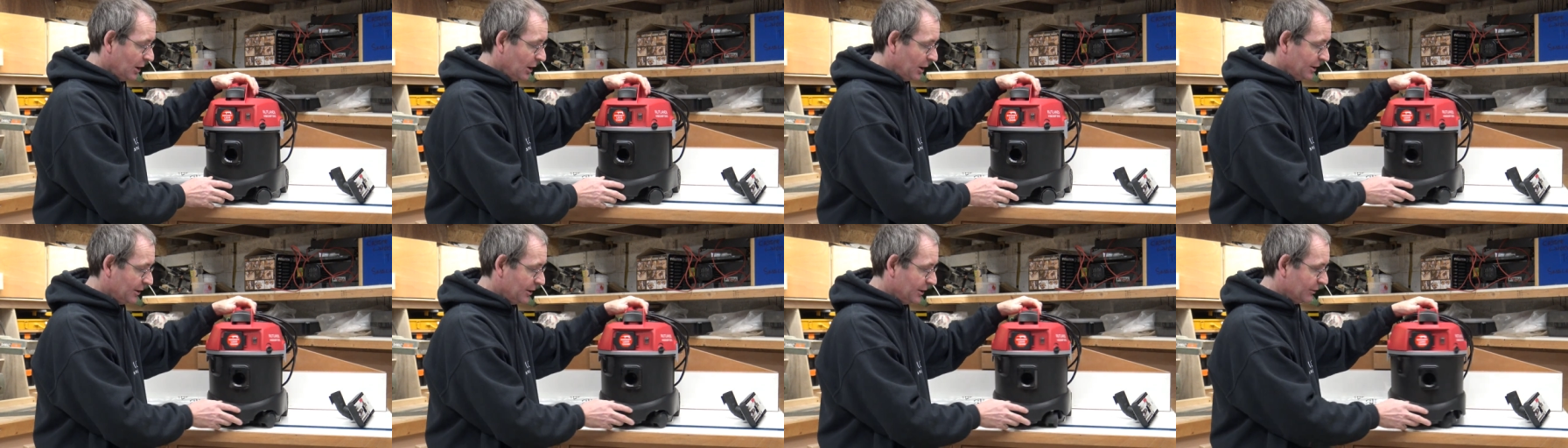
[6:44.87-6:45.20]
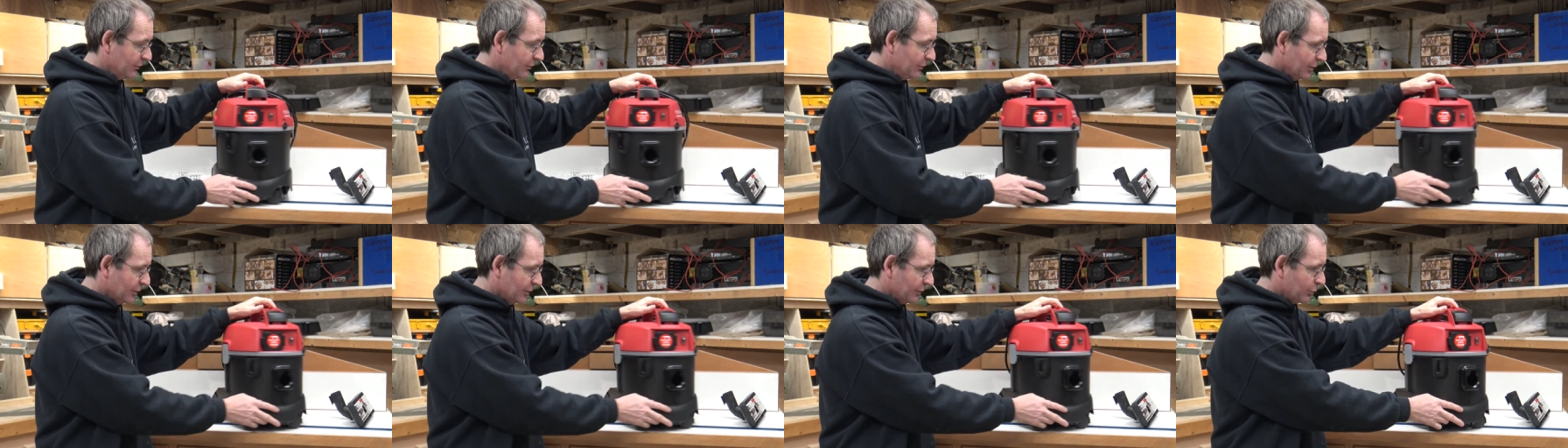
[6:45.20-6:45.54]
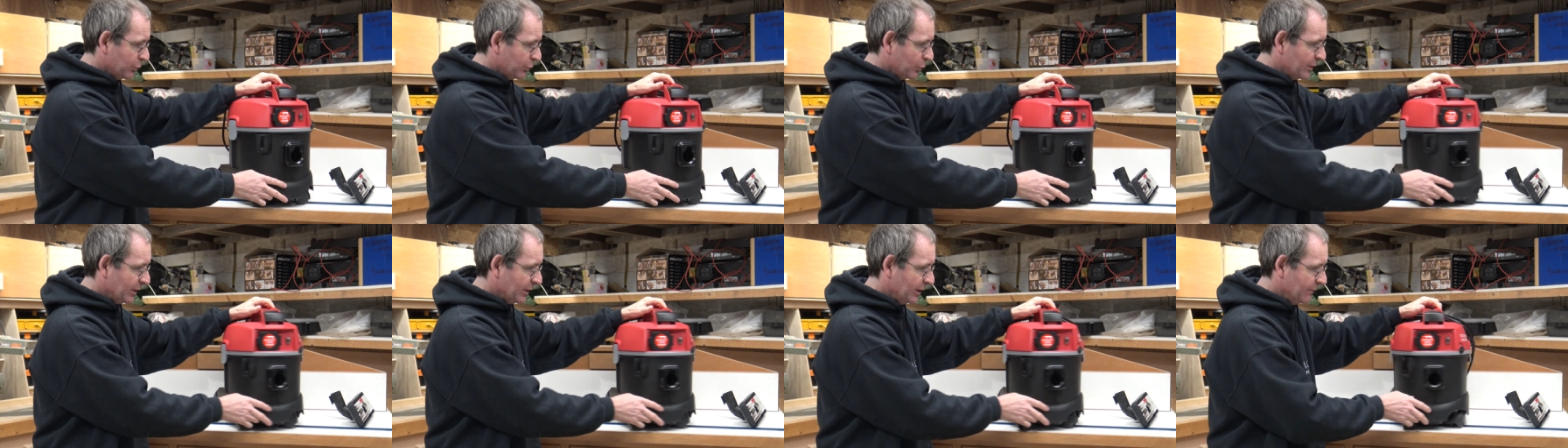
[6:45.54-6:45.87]
and it
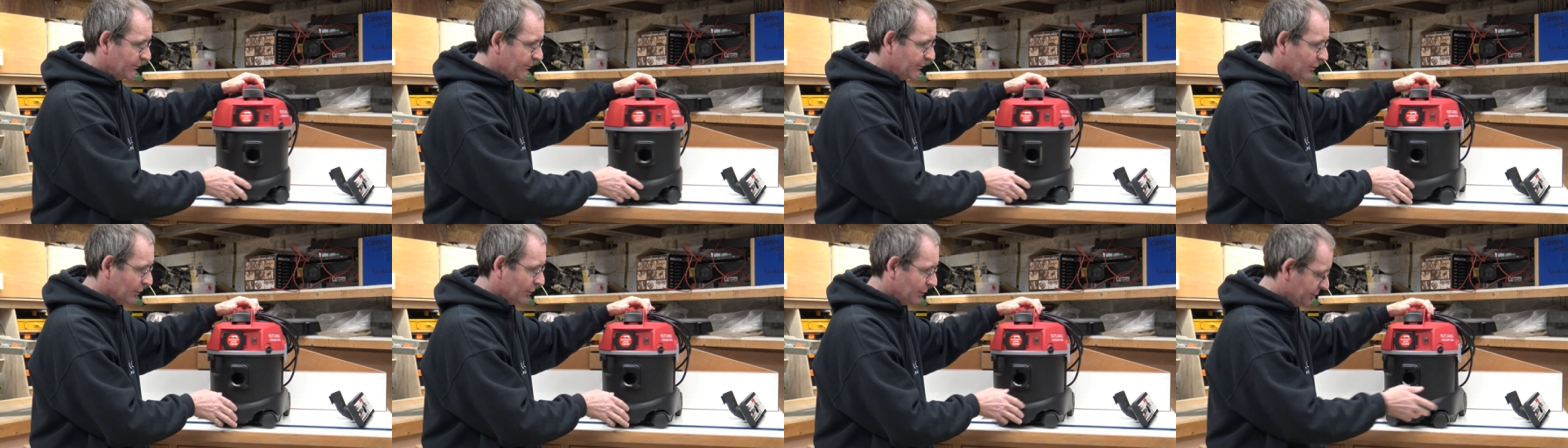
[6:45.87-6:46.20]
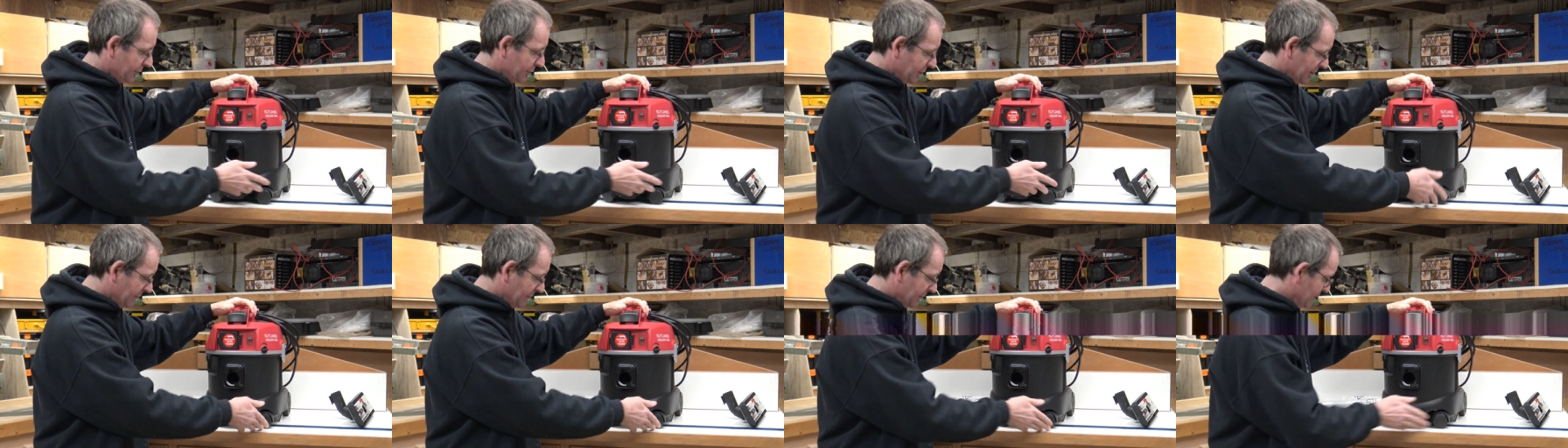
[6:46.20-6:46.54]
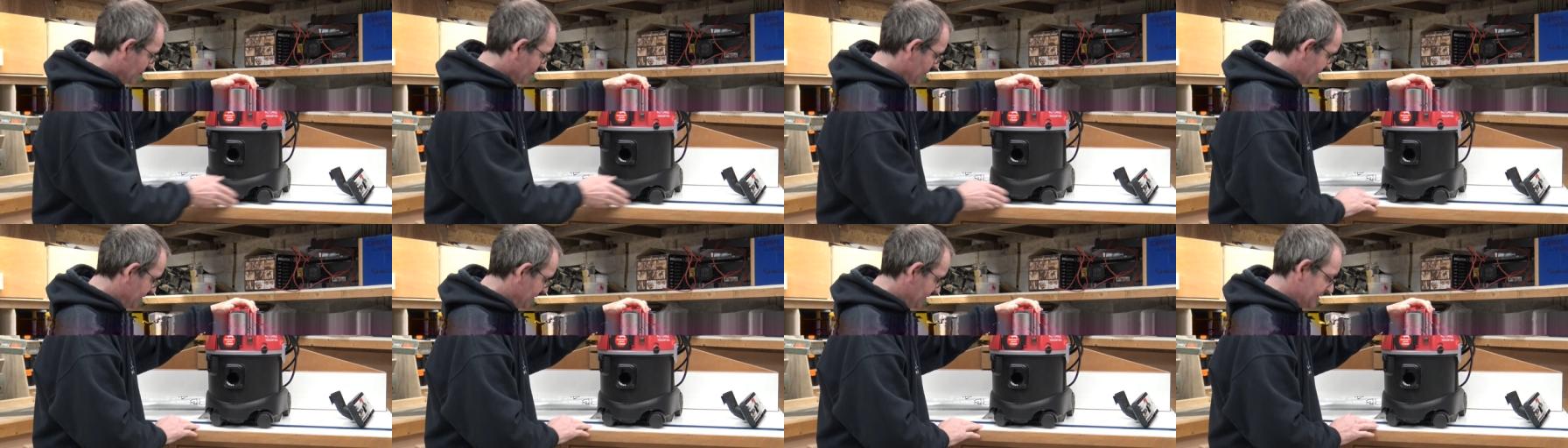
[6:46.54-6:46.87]
does even on even
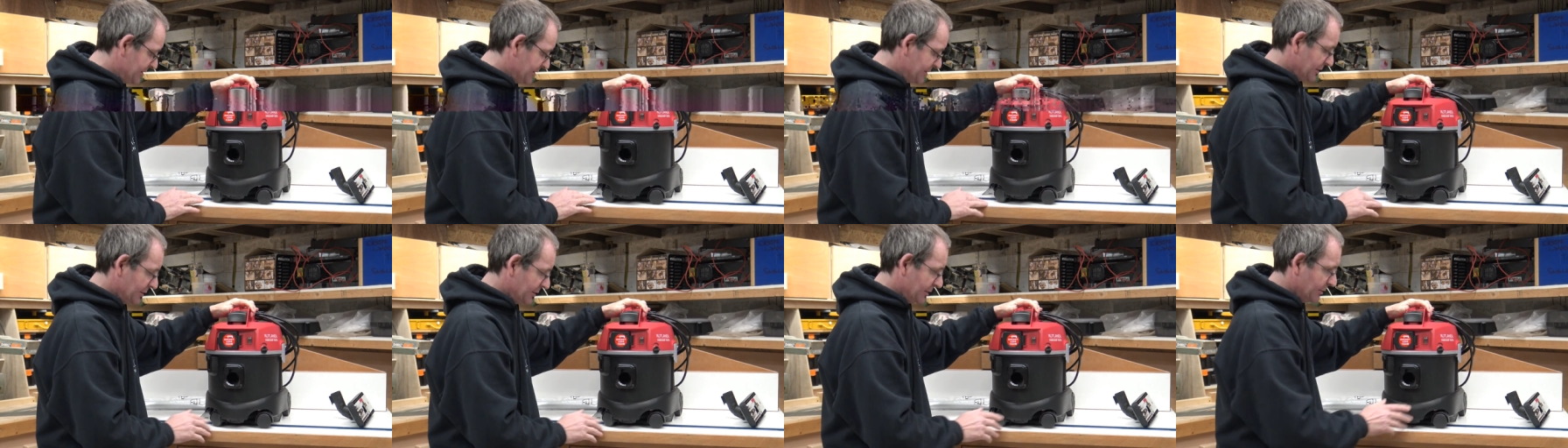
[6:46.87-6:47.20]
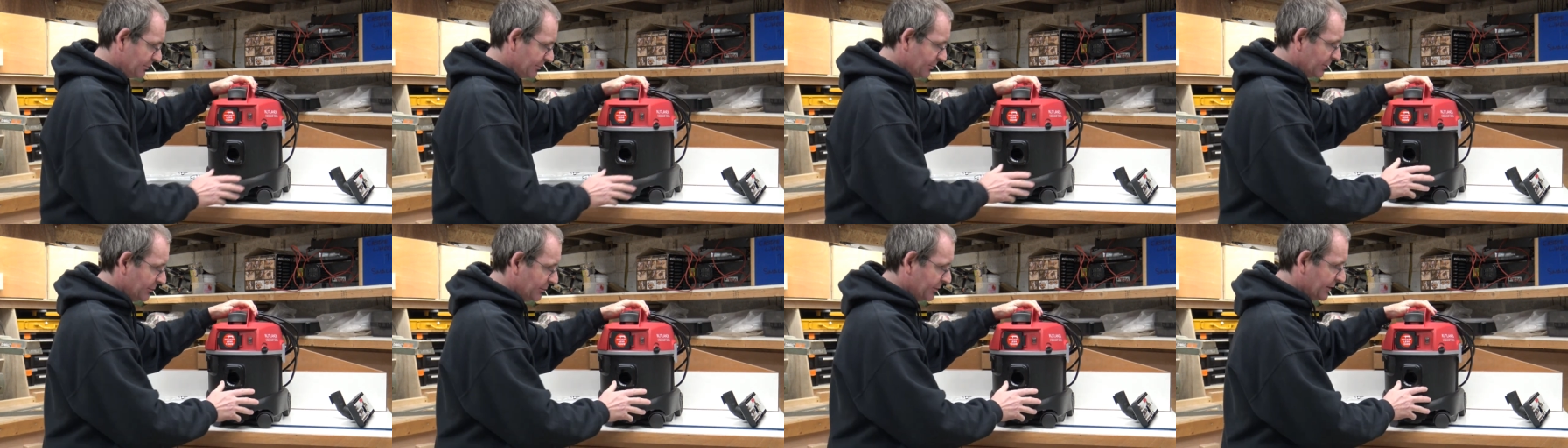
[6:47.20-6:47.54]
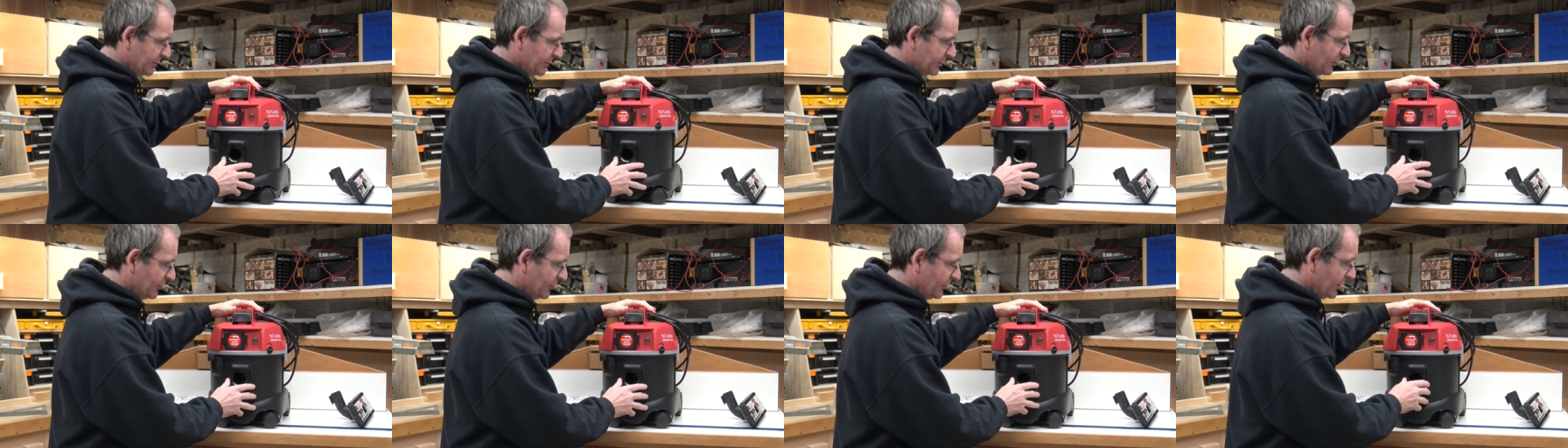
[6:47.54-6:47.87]
on this on my
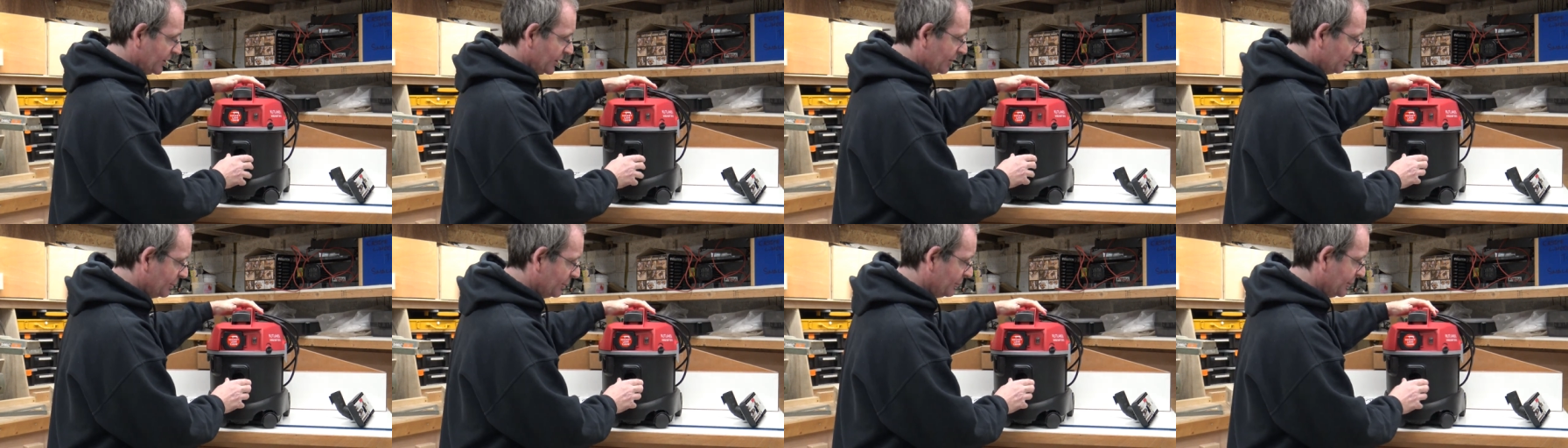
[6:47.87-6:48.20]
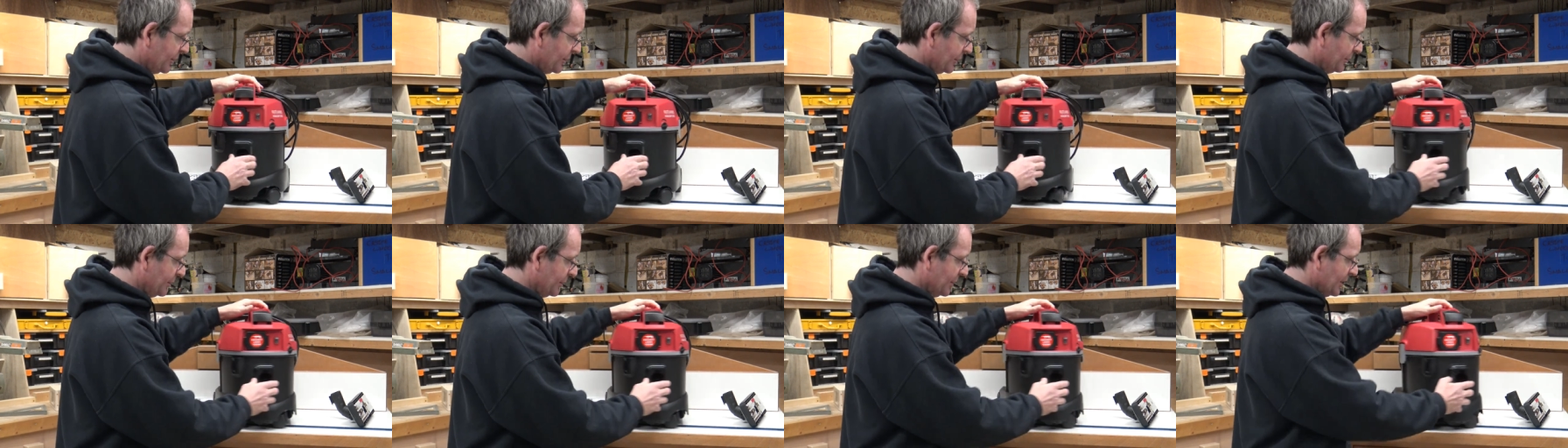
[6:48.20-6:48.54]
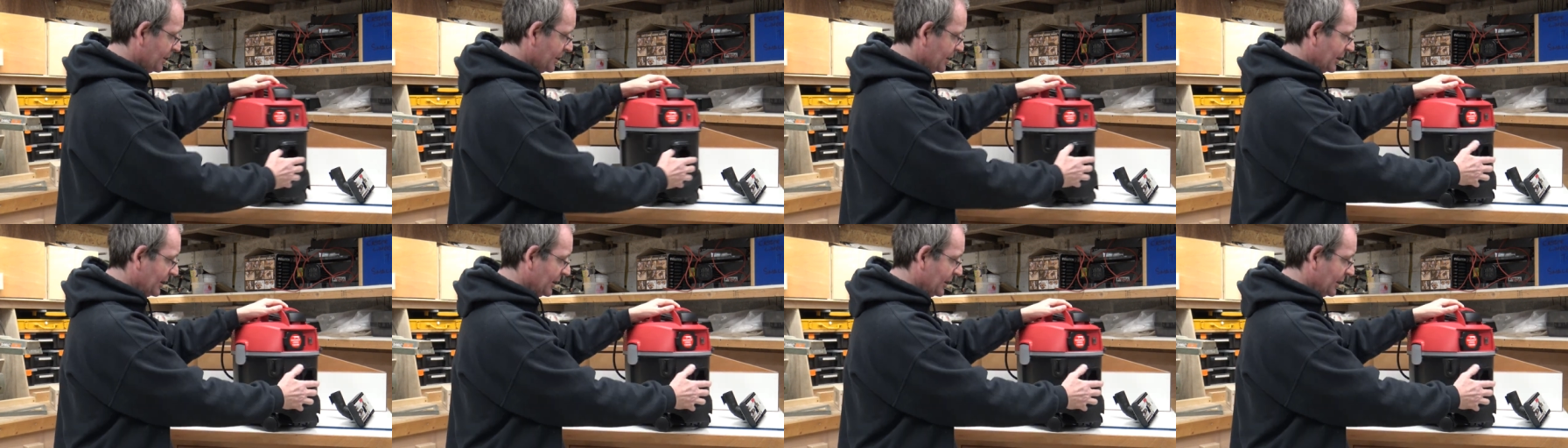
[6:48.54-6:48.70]
router table here